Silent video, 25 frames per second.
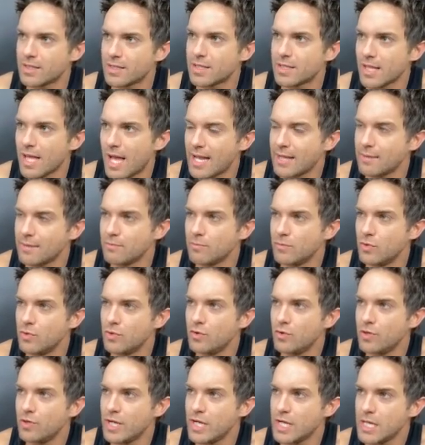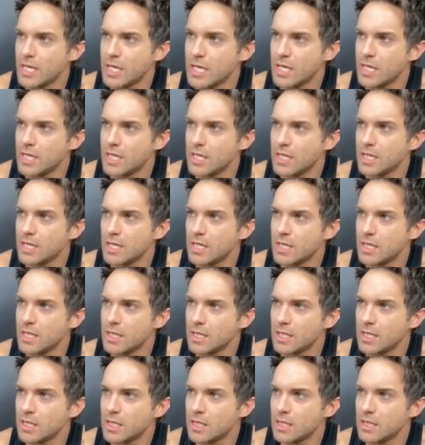like
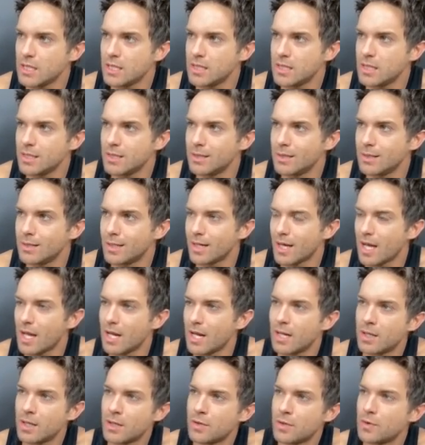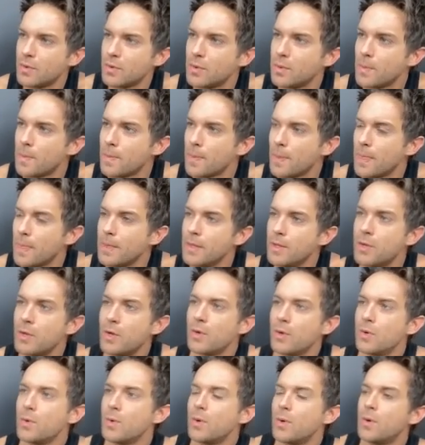moody kind of, you
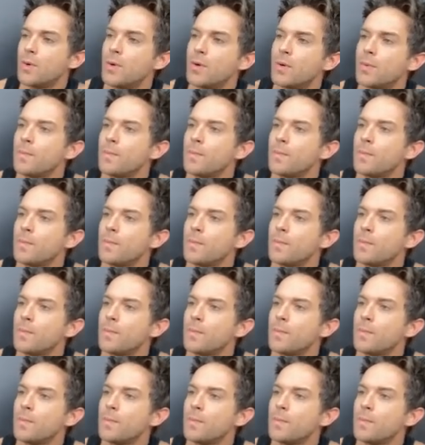know,